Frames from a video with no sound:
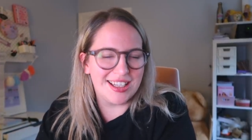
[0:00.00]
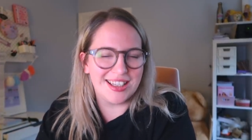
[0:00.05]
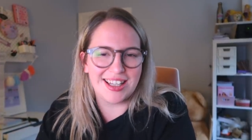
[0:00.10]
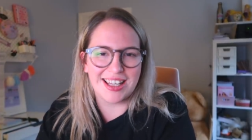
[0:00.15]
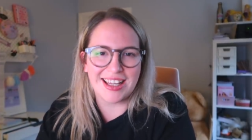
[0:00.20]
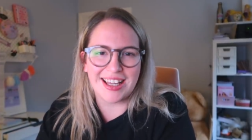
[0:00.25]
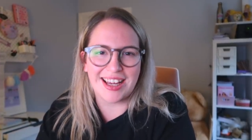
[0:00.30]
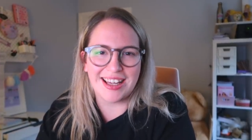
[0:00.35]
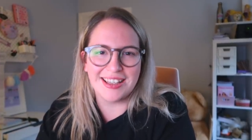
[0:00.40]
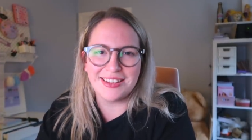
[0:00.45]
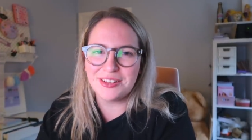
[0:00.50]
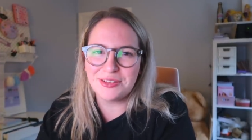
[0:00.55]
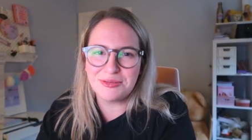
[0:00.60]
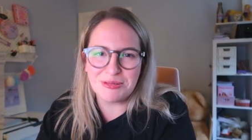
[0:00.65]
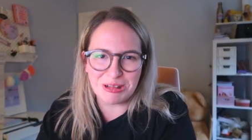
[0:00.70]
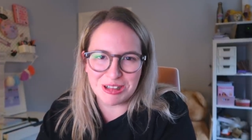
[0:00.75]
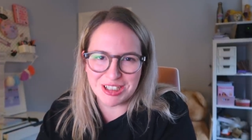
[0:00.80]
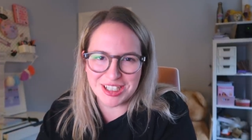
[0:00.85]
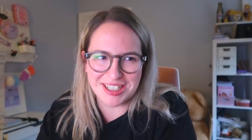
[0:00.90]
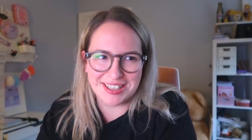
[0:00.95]
Like, I love
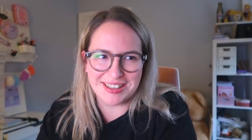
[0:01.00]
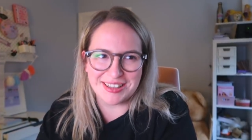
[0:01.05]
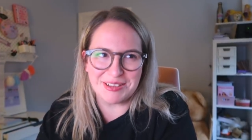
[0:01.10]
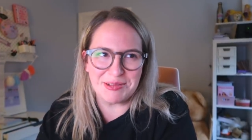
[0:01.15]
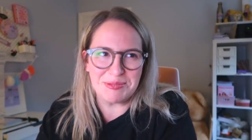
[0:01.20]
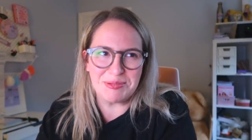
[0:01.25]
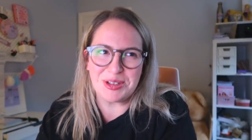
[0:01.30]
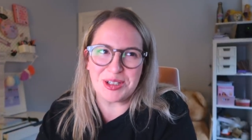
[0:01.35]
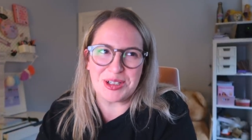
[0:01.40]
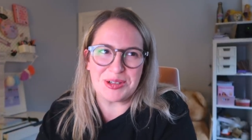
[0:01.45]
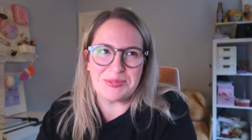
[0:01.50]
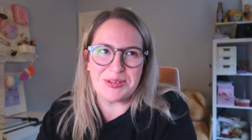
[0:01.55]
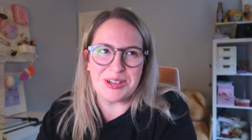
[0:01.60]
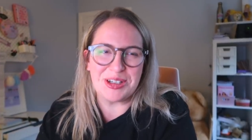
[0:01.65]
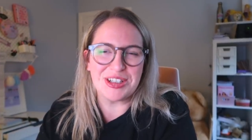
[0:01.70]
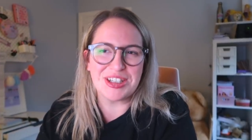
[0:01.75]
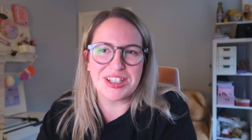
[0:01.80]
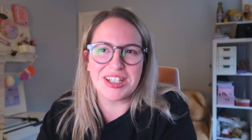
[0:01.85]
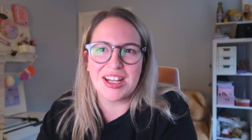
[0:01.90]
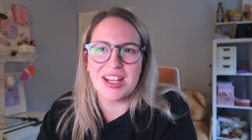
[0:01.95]
watching them so
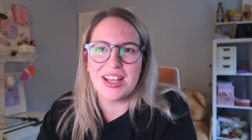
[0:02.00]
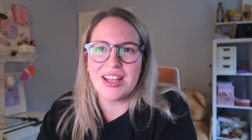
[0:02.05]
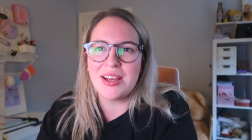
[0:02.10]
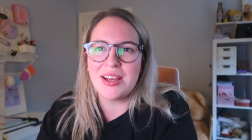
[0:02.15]
much.